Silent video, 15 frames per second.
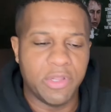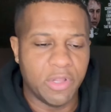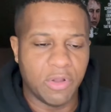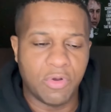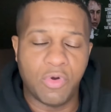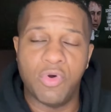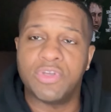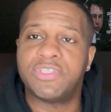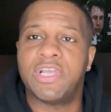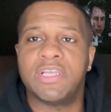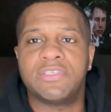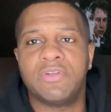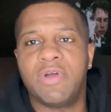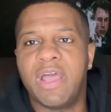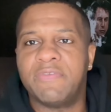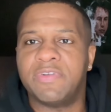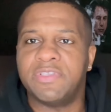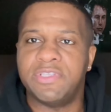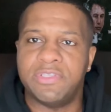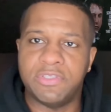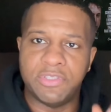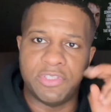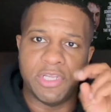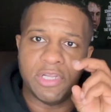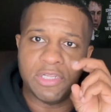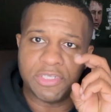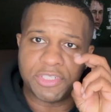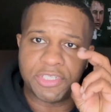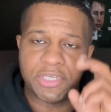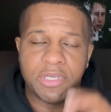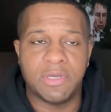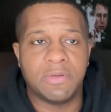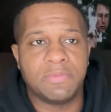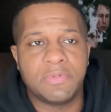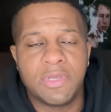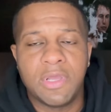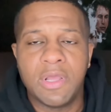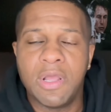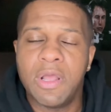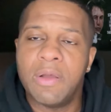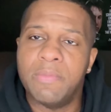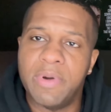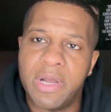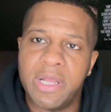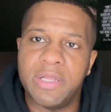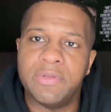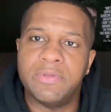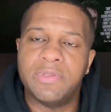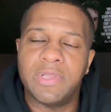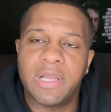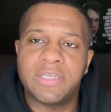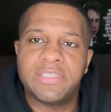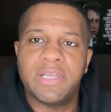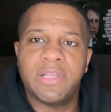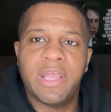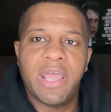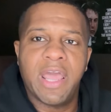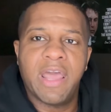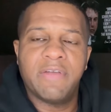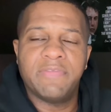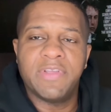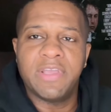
of course, Tesla don't have a dealership, but like I said, they have